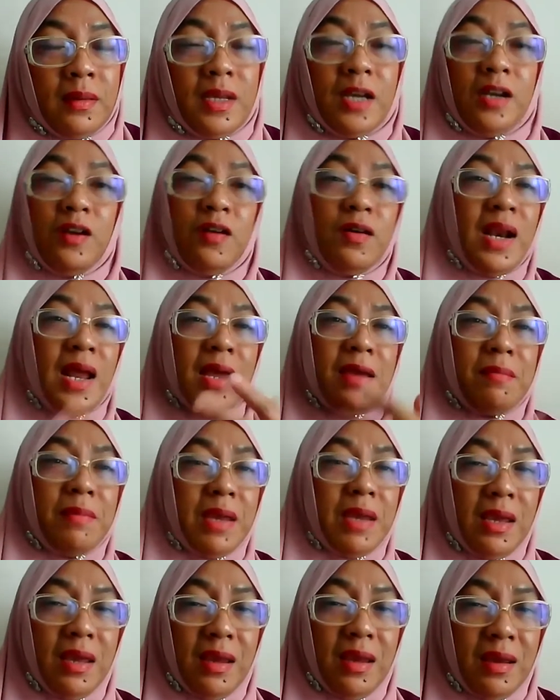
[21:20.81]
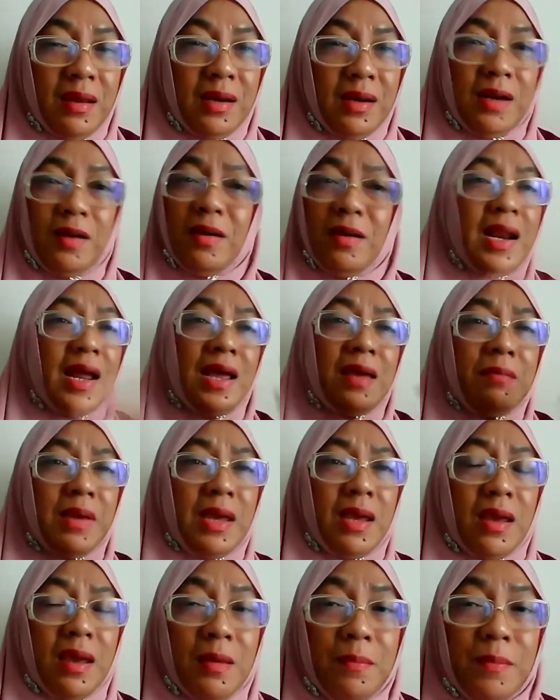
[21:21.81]
They don't like me. They don't like
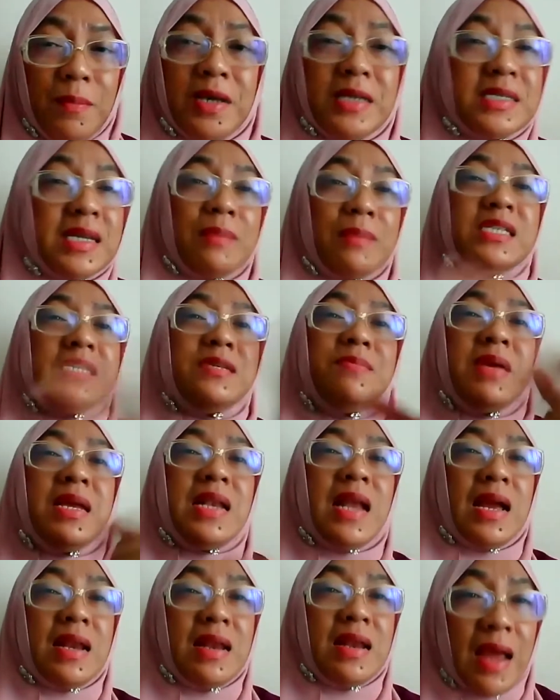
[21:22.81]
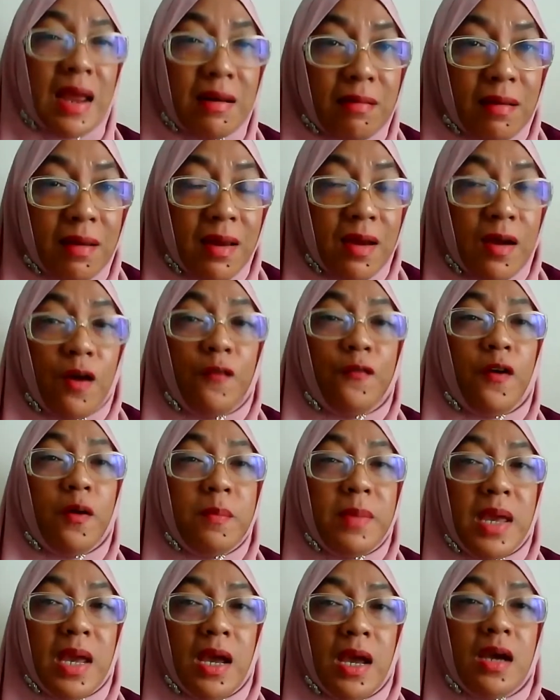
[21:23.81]
me because I'm just mean like that. For
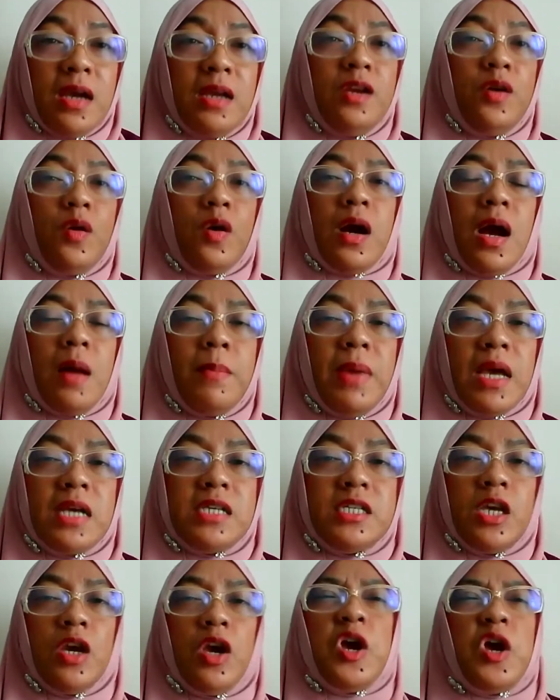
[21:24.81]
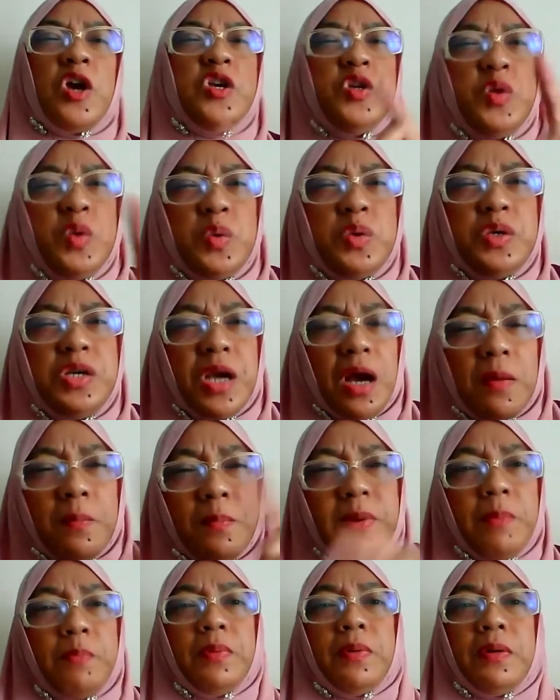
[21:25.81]
me, you come in and say, hey, eh, you young
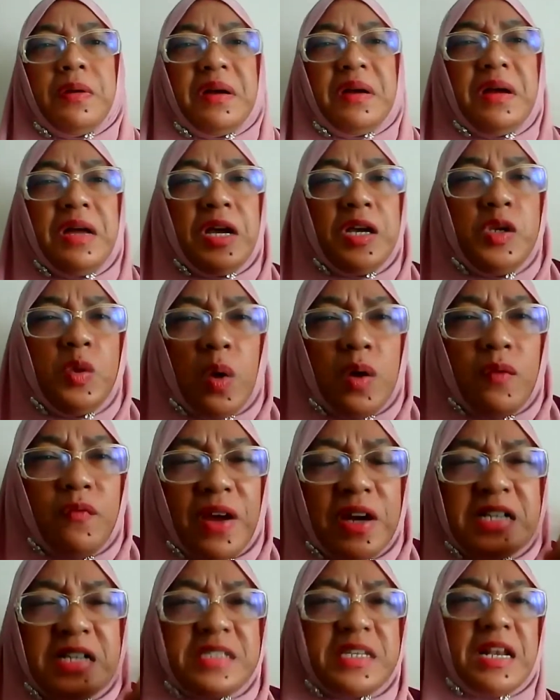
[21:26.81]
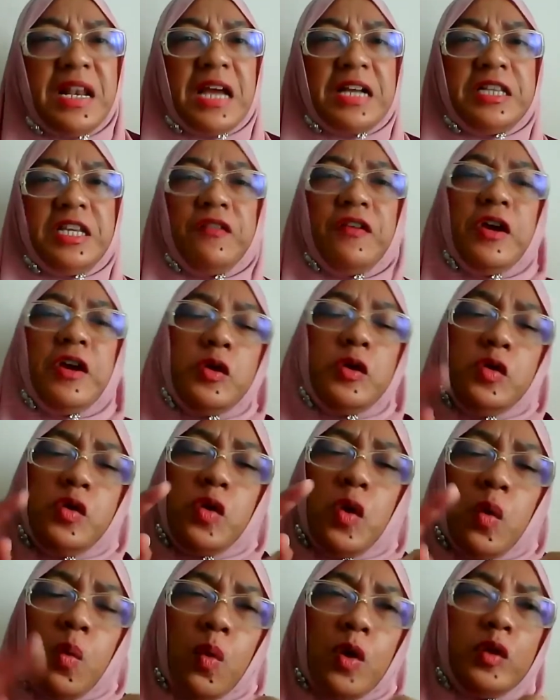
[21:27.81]
people, huh, ah, you are very selective. You
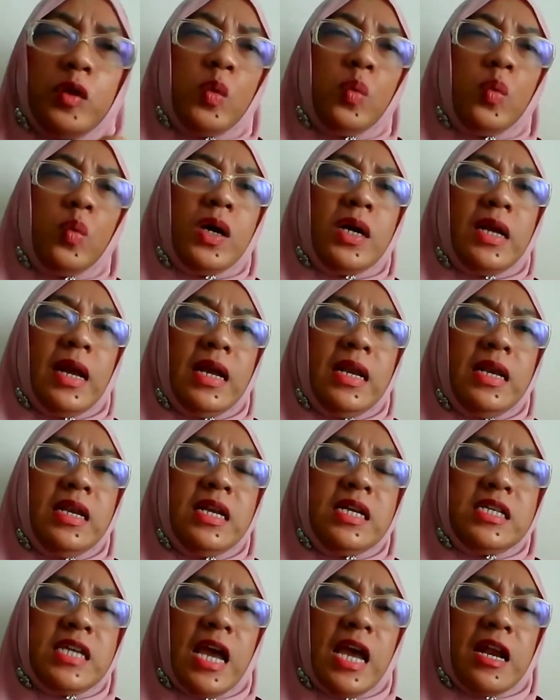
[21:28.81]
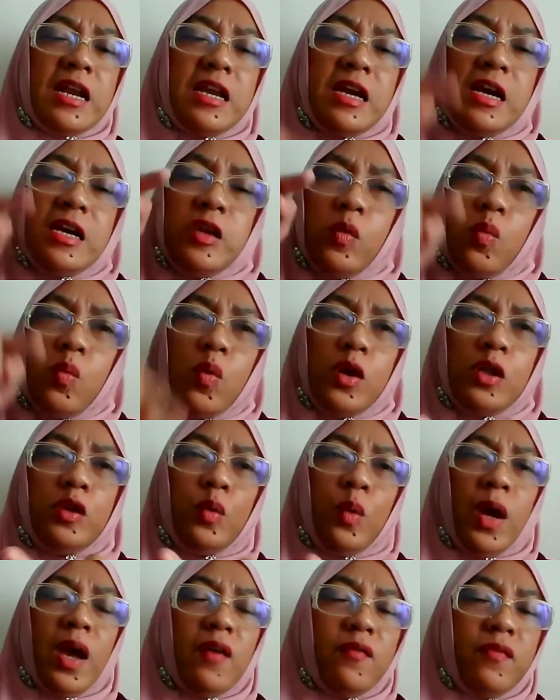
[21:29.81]
don't want to work in this area. You want
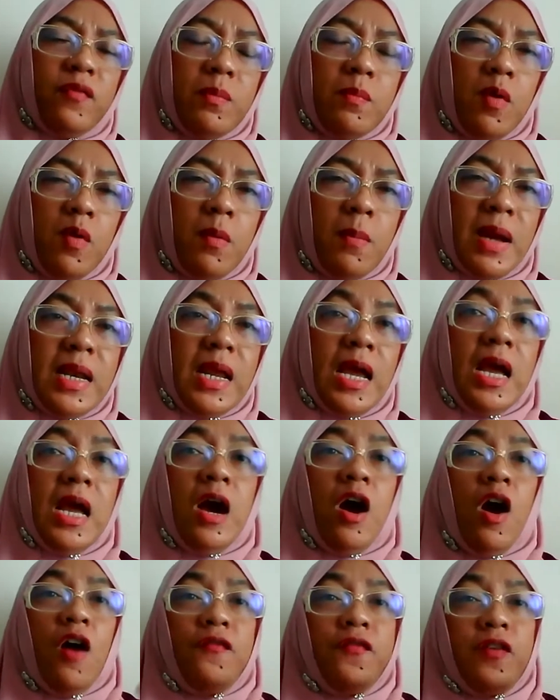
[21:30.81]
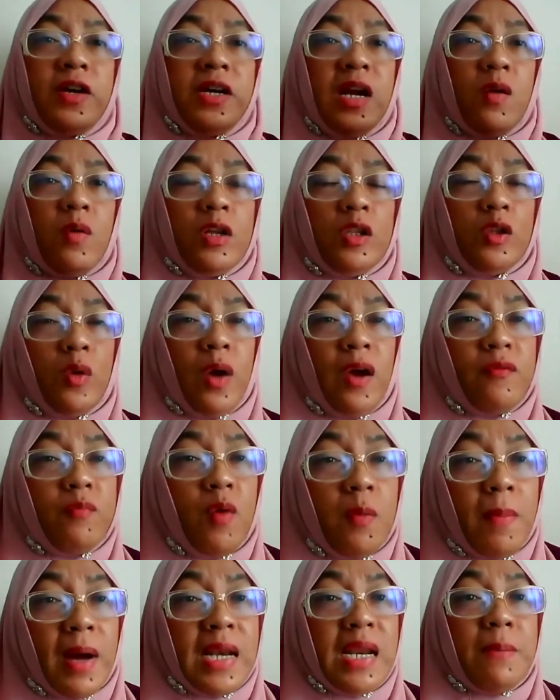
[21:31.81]
to have more money. Of course, they want to have
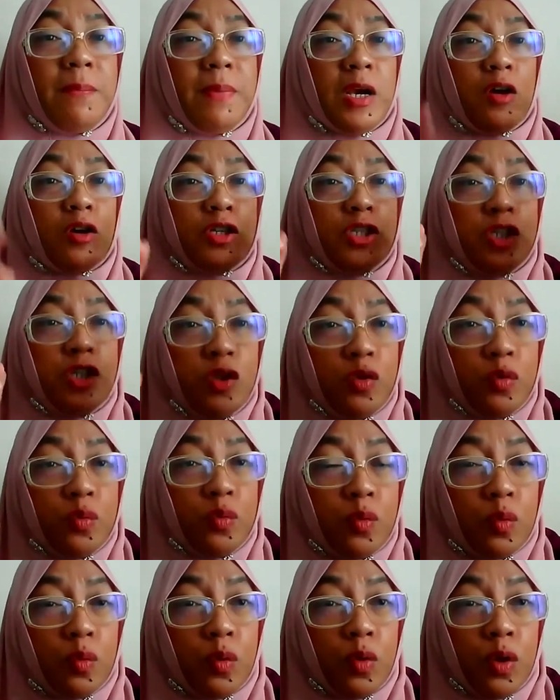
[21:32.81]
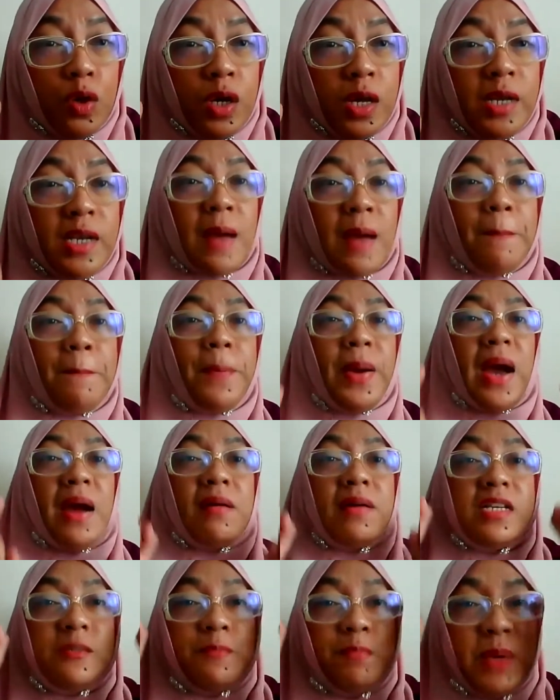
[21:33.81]
more money because you, their
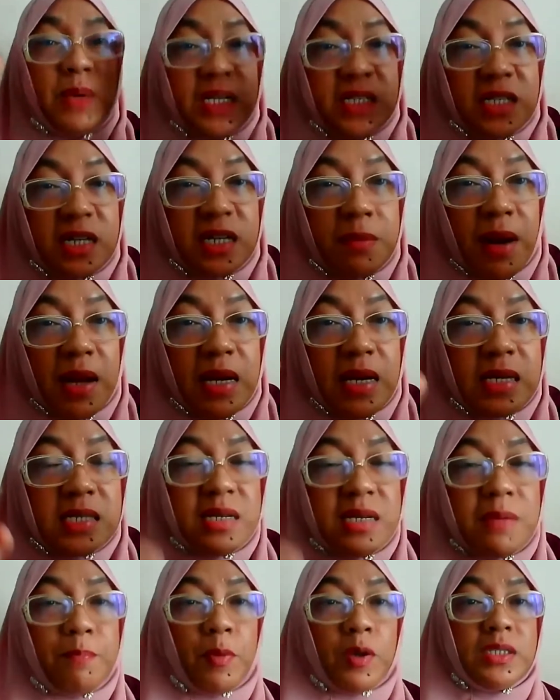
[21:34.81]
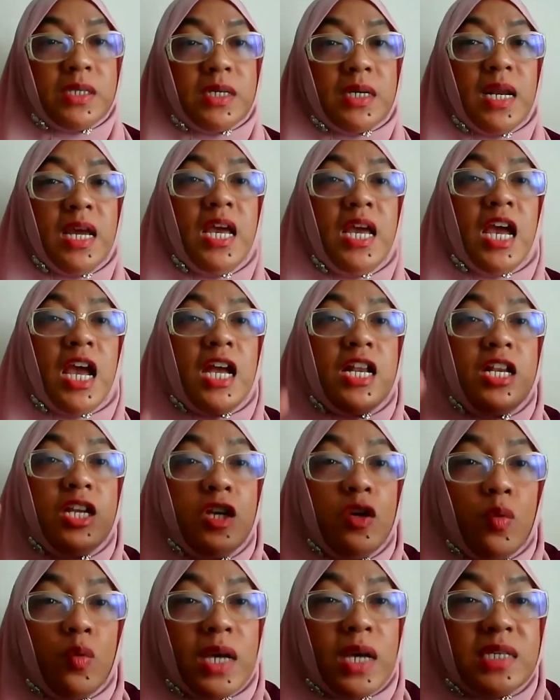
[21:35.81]
parents' picture money is important. And
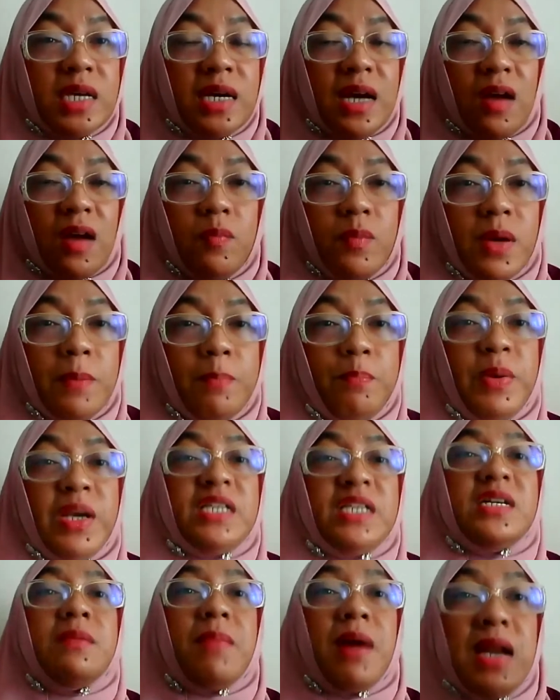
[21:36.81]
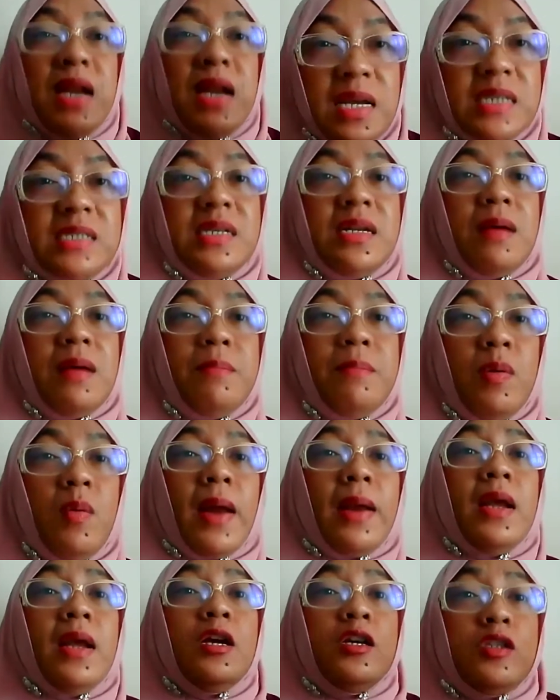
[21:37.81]
you, as a government, picture money is number
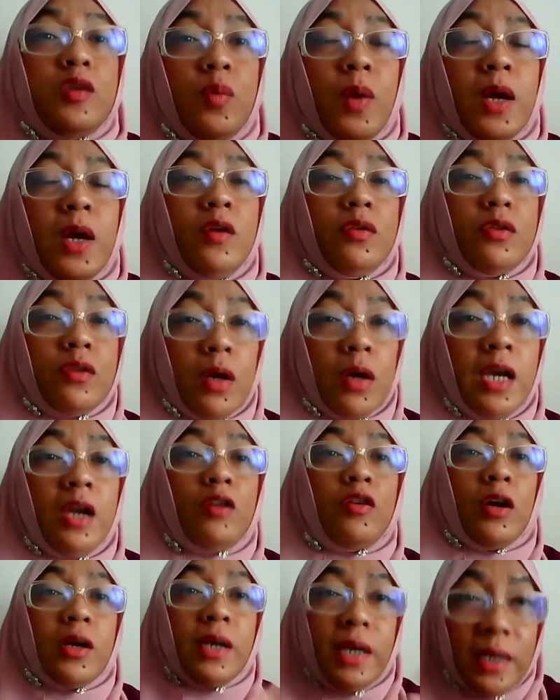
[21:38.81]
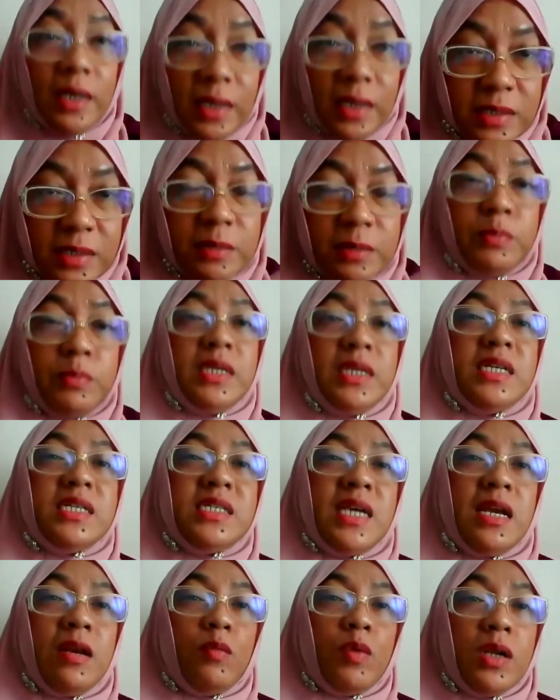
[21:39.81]
one. So what you're talking, you're talking this
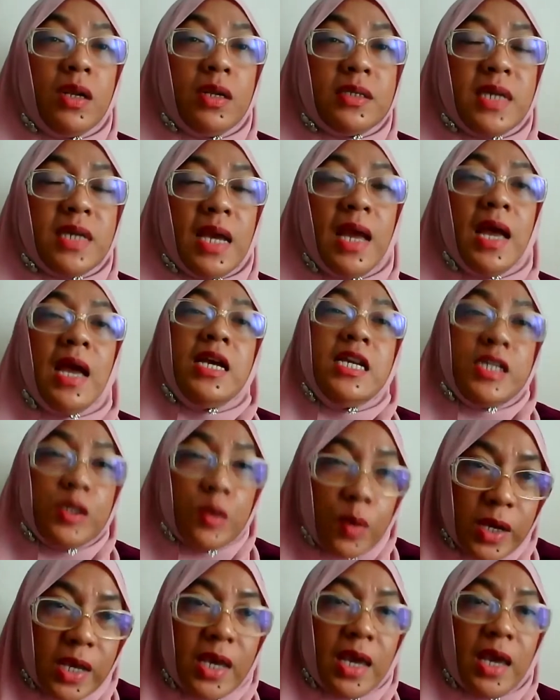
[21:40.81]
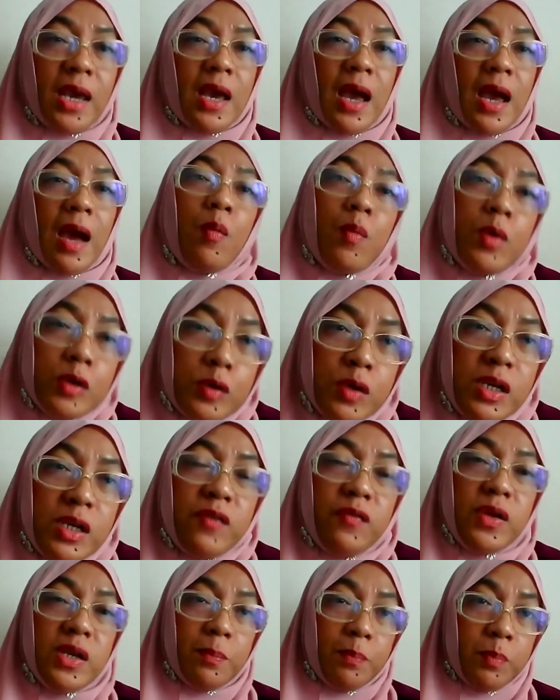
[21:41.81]
this kid will say, it's okay, I want to
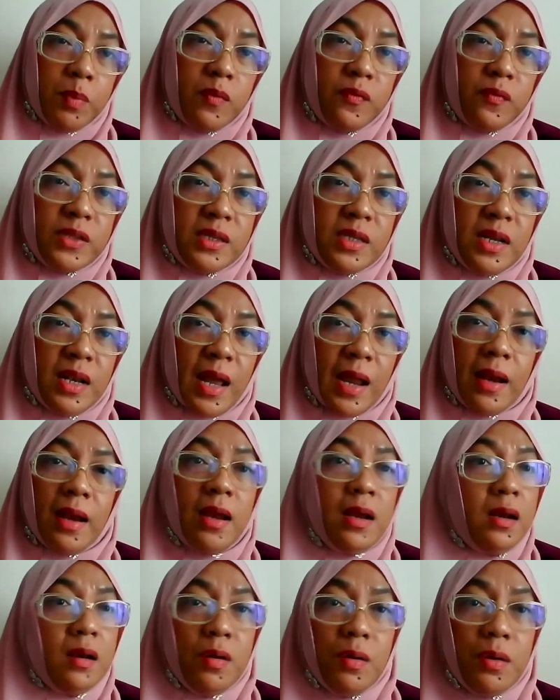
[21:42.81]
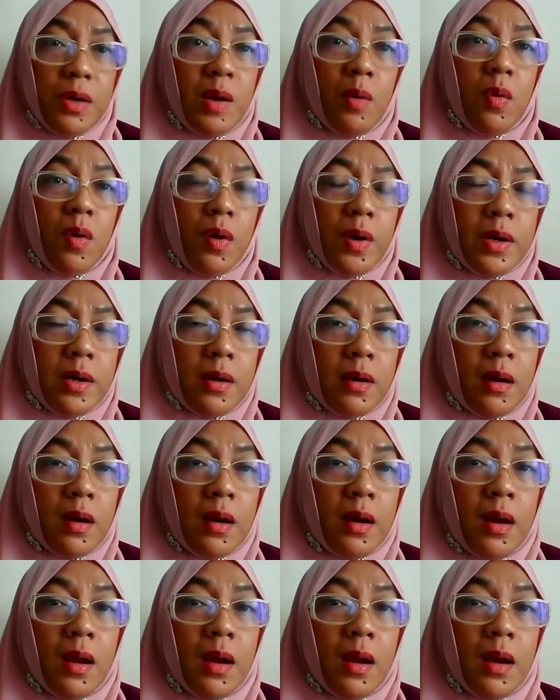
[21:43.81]
live in the poverty line. No, they won't.